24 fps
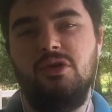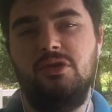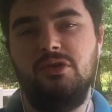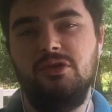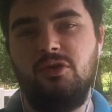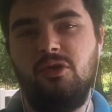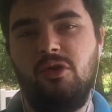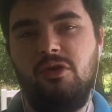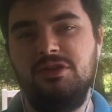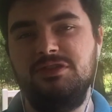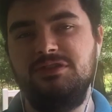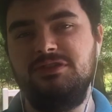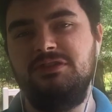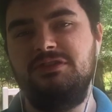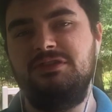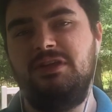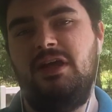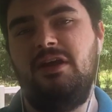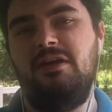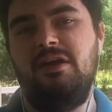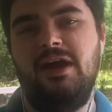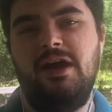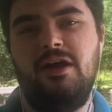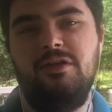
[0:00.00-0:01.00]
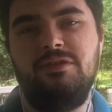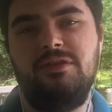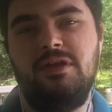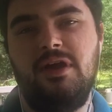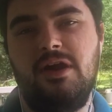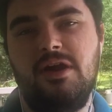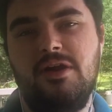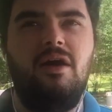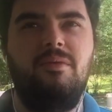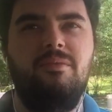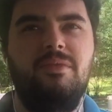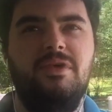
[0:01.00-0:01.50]
courses that are out
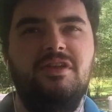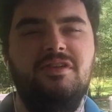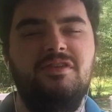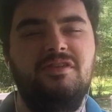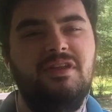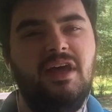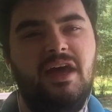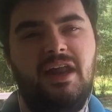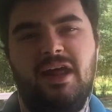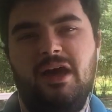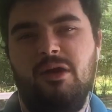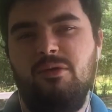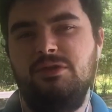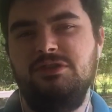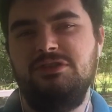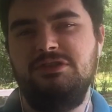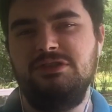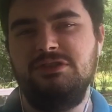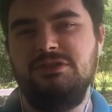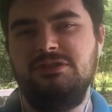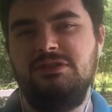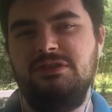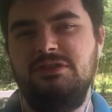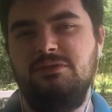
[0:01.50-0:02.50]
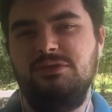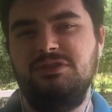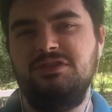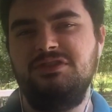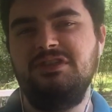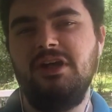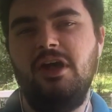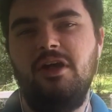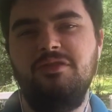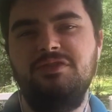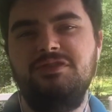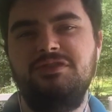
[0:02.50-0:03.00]
there. Instead, it was
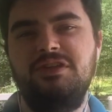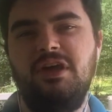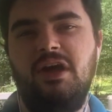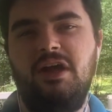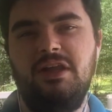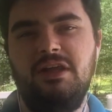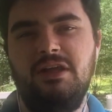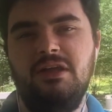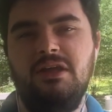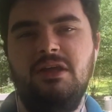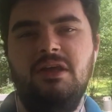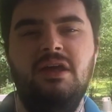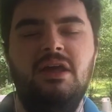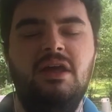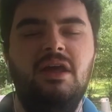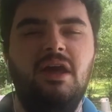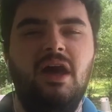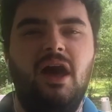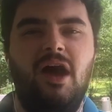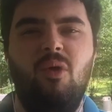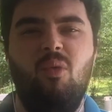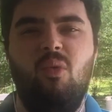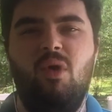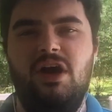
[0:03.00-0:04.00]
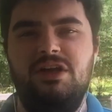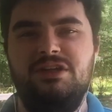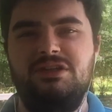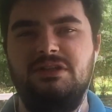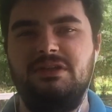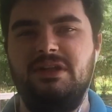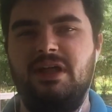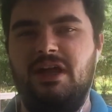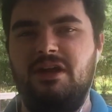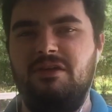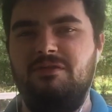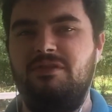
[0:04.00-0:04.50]
self-study. I watched a
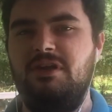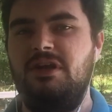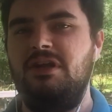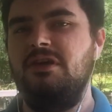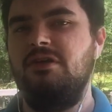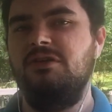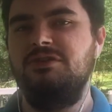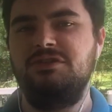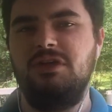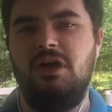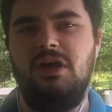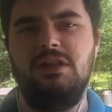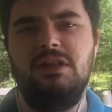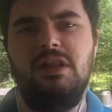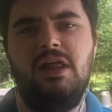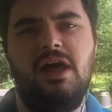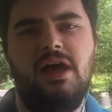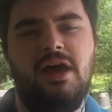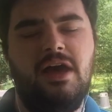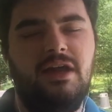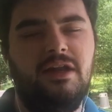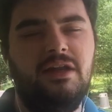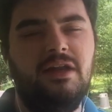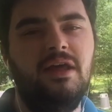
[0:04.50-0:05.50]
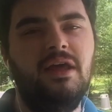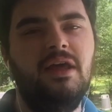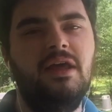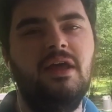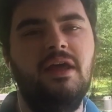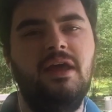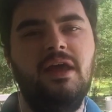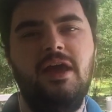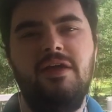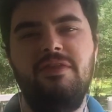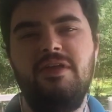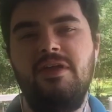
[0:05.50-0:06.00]
lot of videos online.
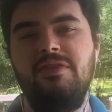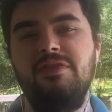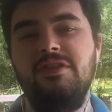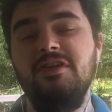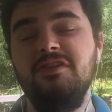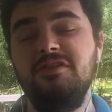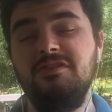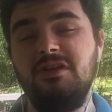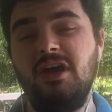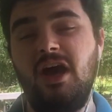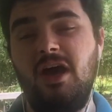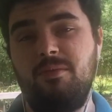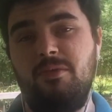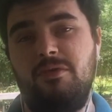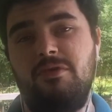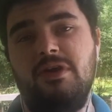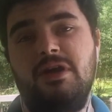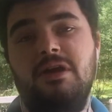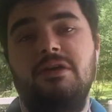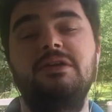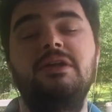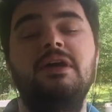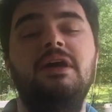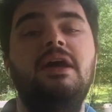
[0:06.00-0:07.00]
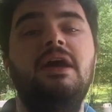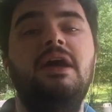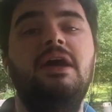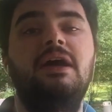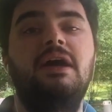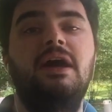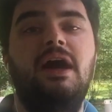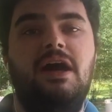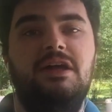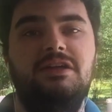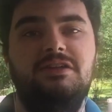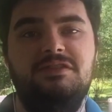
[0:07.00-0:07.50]
And then this time around,
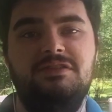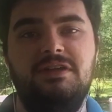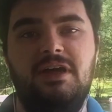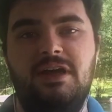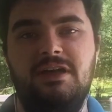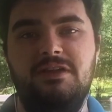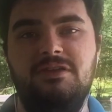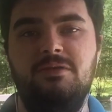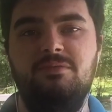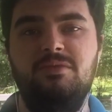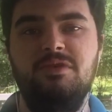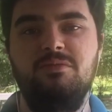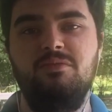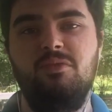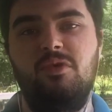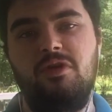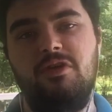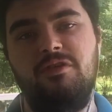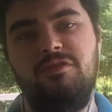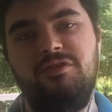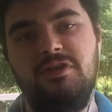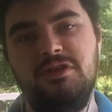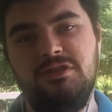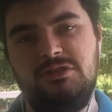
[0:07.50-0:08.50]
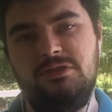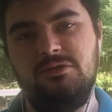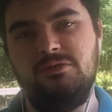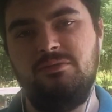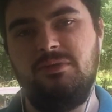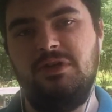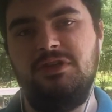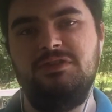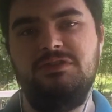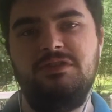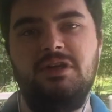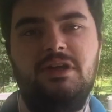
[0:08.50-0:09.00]
I decided to be more efficient with
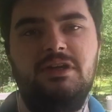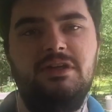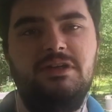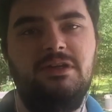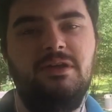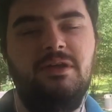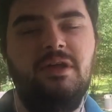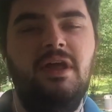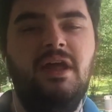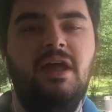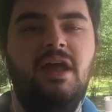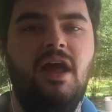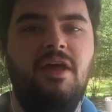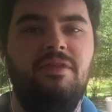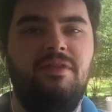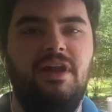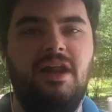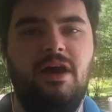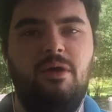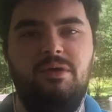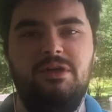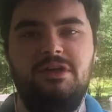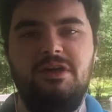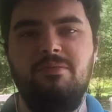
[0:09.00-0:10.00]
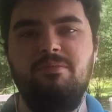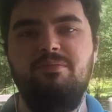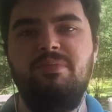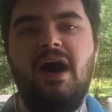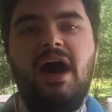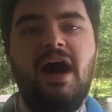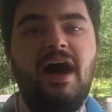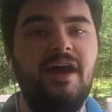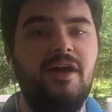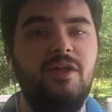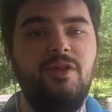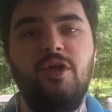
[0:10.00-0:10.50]
my studying, that I would
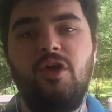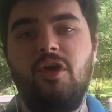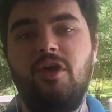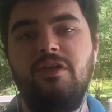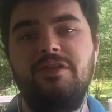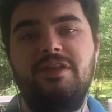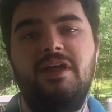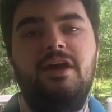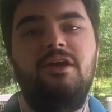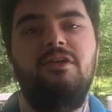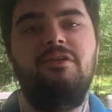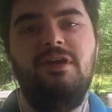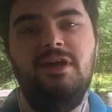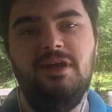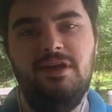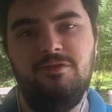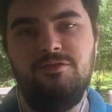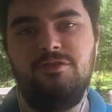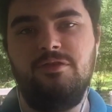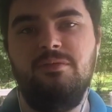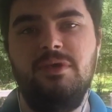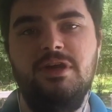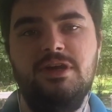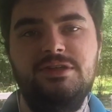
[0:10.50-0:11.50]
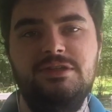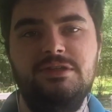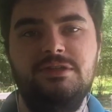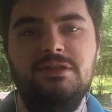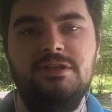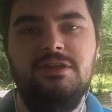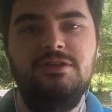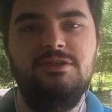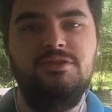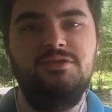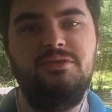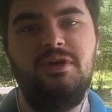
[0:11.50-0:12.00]
compile all that great information
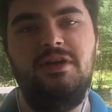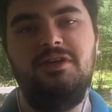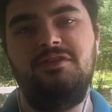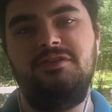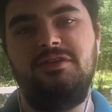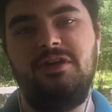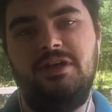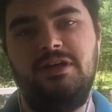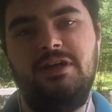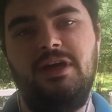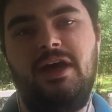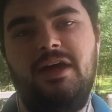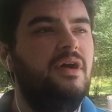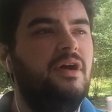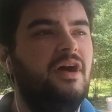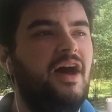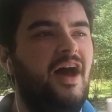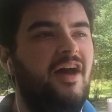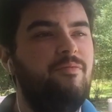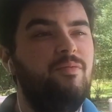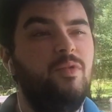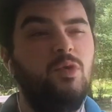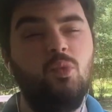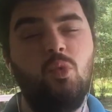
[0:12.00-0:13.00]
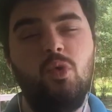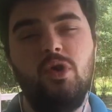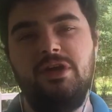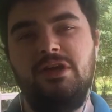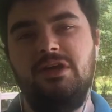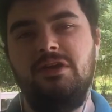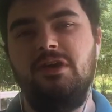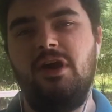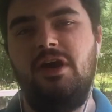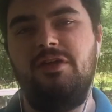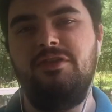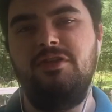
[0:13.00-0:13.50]
into a study guide. I've been
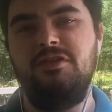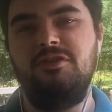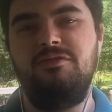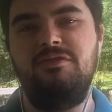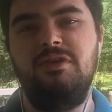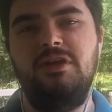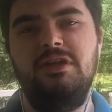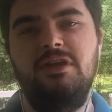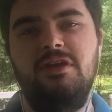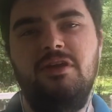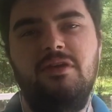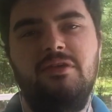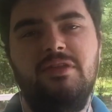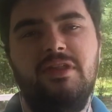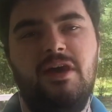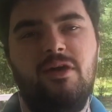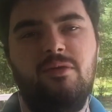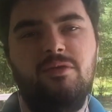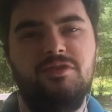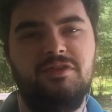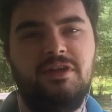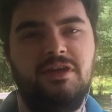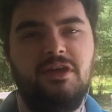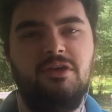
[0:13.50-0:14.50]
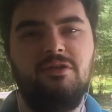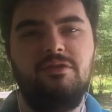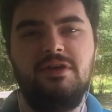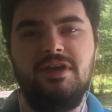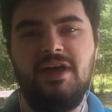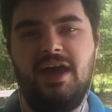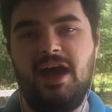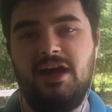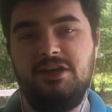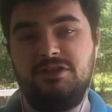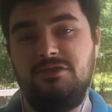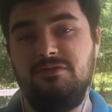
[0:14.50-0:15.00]
working on this video that was like a
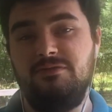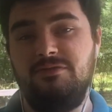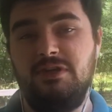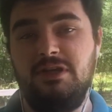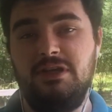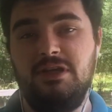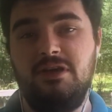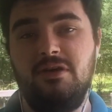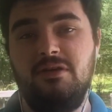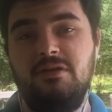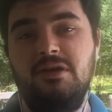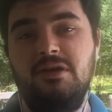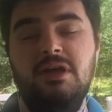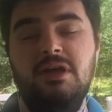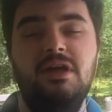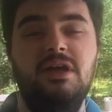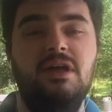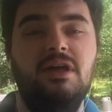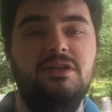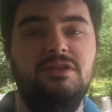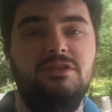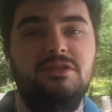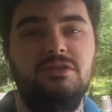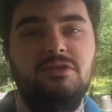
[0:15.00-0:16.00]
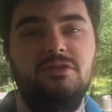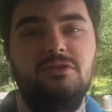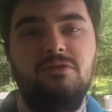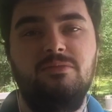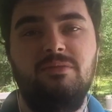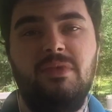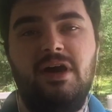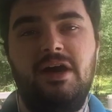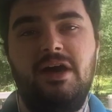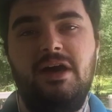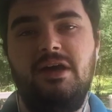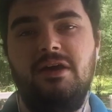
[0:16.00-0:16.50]
reaction video to
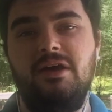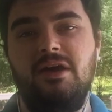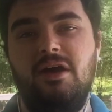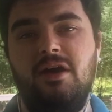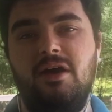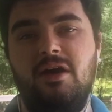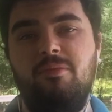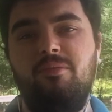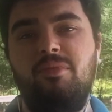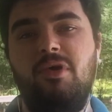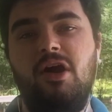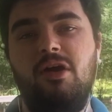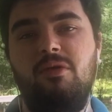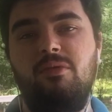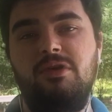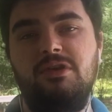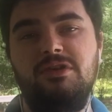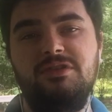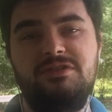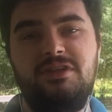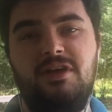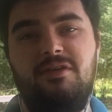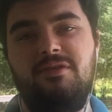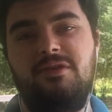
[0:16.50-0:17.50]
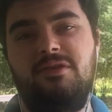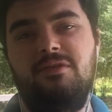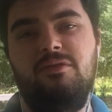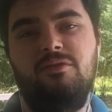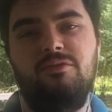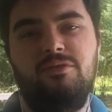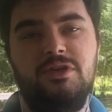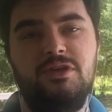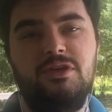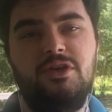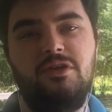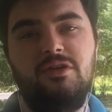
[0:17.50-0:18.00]
my Part 107
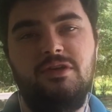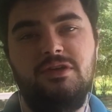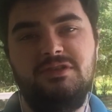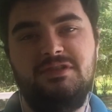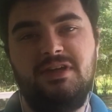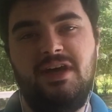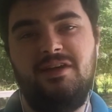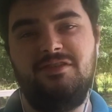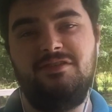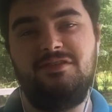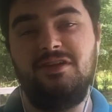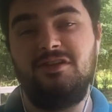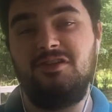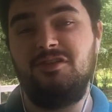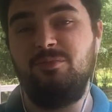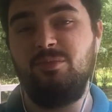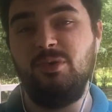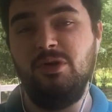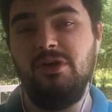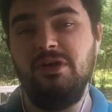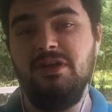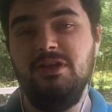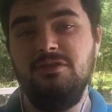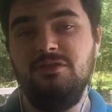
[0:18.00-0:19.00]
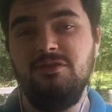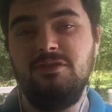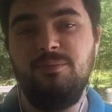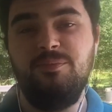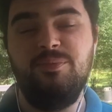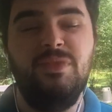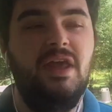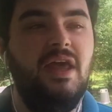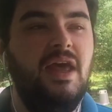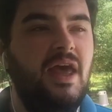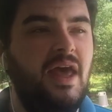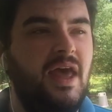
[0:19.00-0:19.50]
Recurrent Test experience.
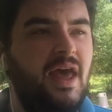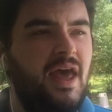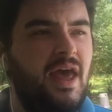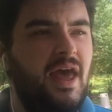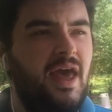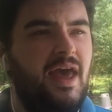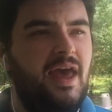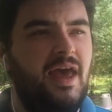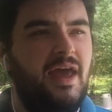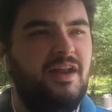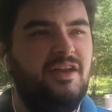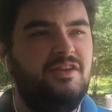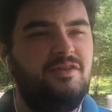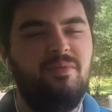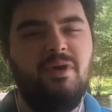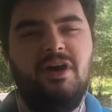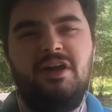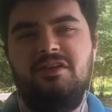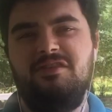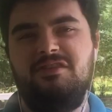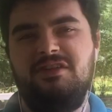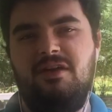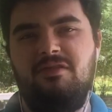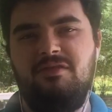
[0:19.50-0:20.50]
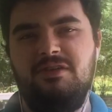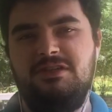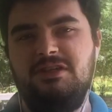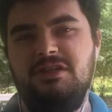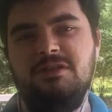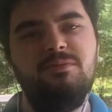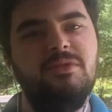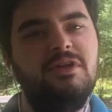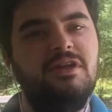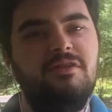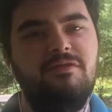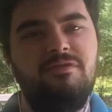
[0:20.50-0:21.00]
And it's about a
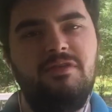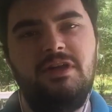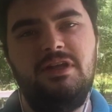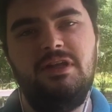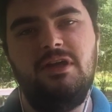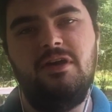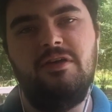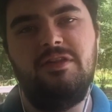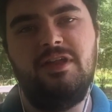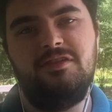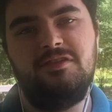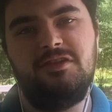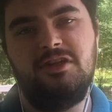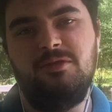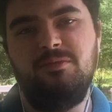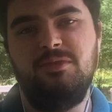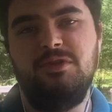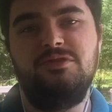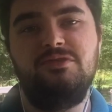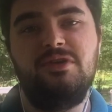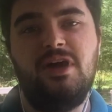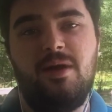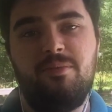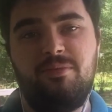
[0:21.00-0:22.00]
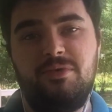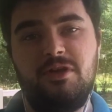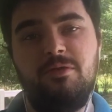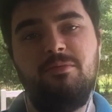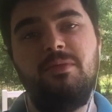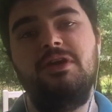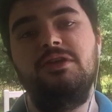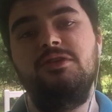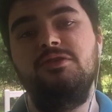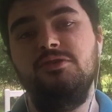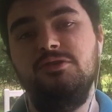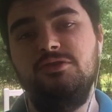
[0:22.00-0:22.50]
17-minute video that's going to be dropping on
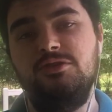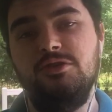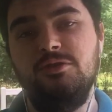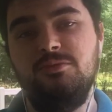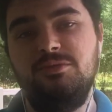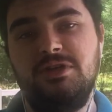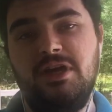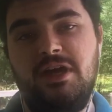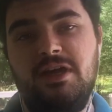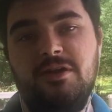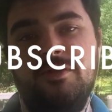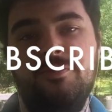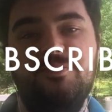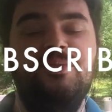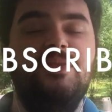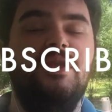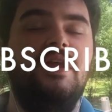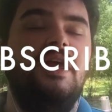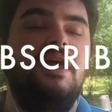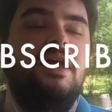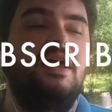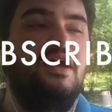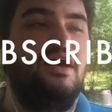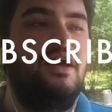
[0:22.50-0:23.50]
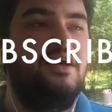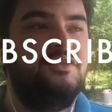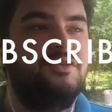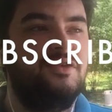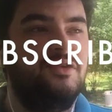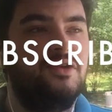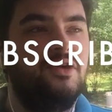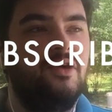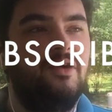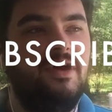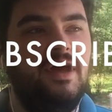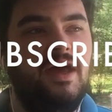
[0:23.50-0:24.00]
my YouTube channel.
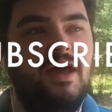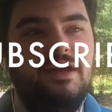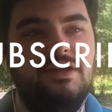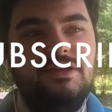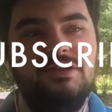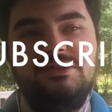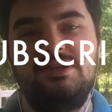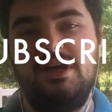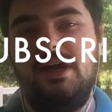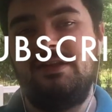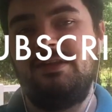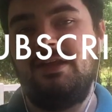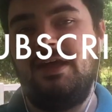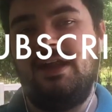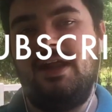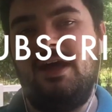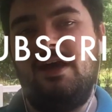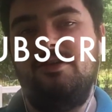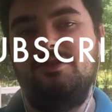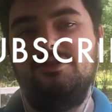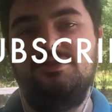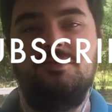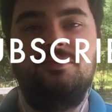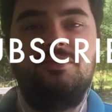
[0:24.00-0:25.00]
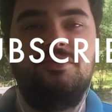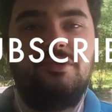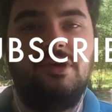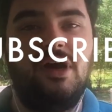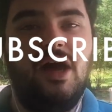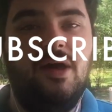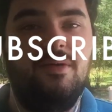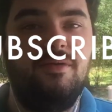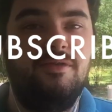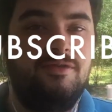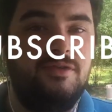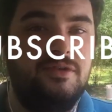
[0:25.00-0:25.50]
So go ahead and check that out.
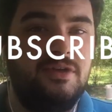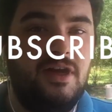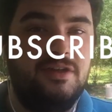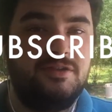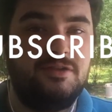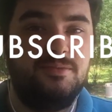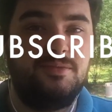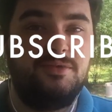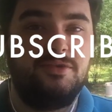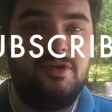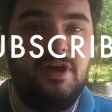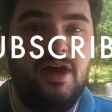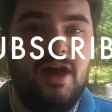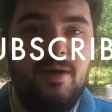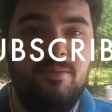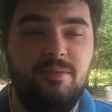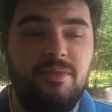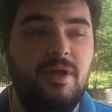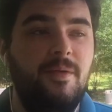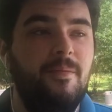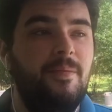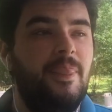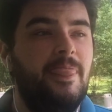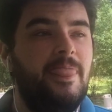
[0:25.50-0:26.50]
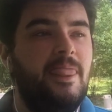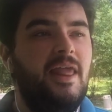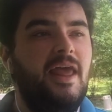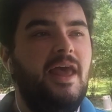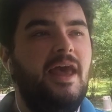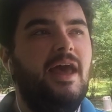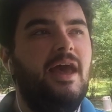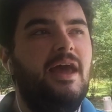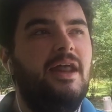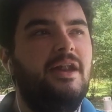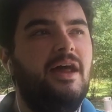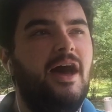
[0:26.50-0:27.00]
Subscribe if you're not subscribed.
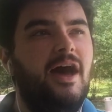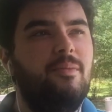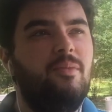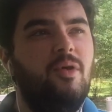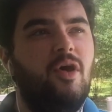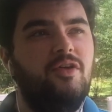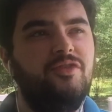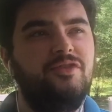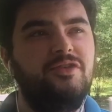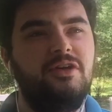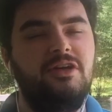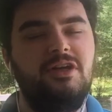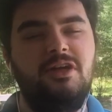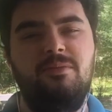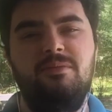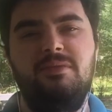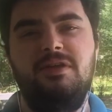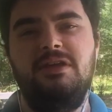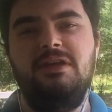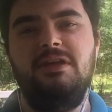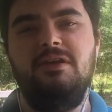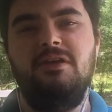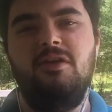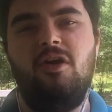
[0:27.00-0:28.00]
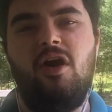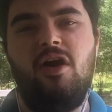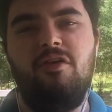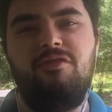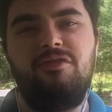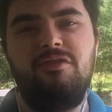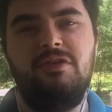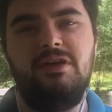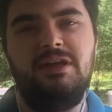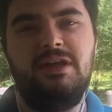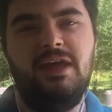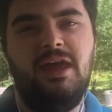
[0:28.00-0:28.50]
And I'm also going to be
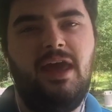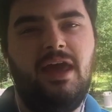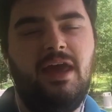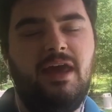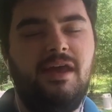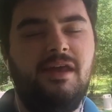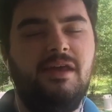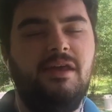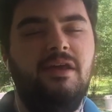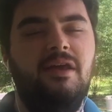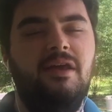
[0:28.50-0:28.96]
offering a